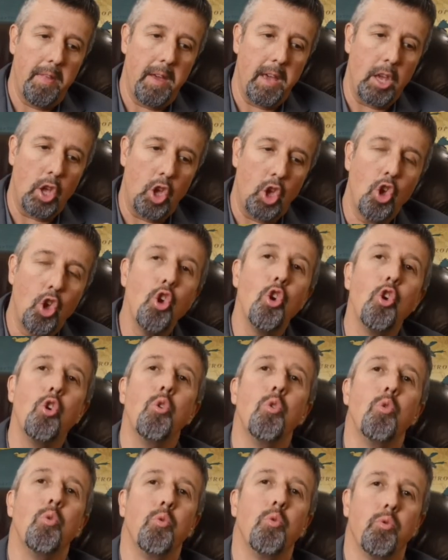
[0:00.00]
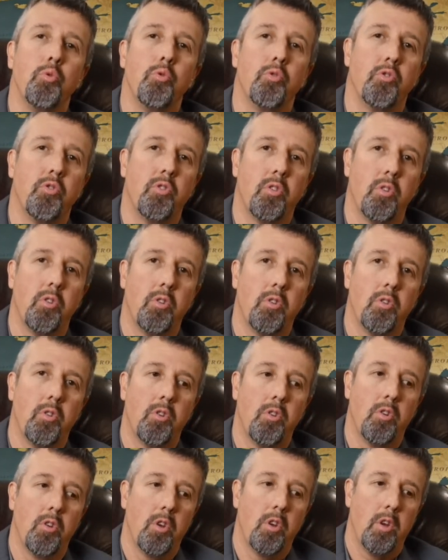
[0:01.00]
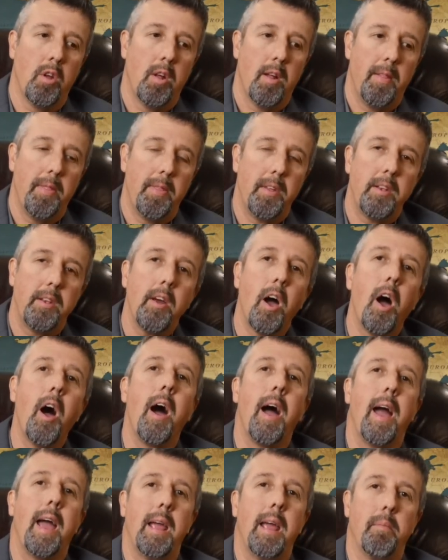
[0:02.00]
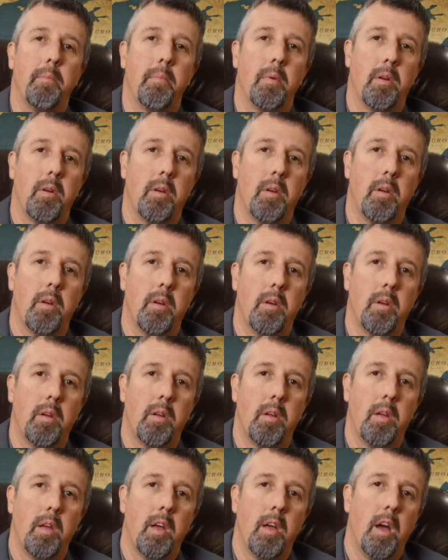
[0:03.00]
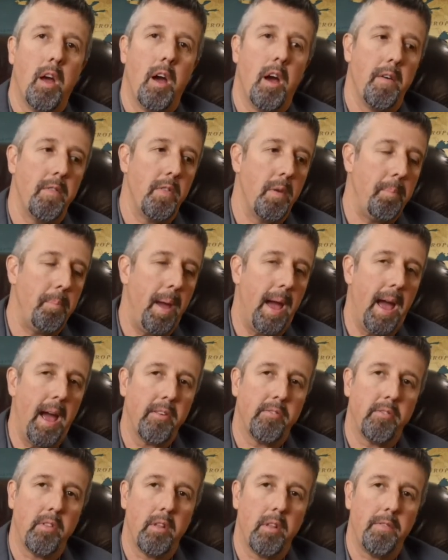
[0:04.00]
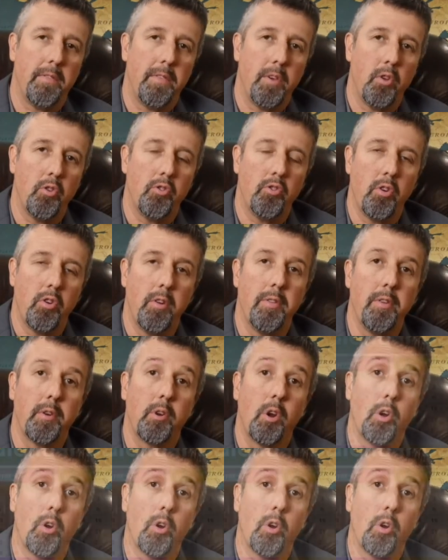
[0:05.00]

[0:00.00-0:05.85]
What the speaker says: use the time of the past and the future and the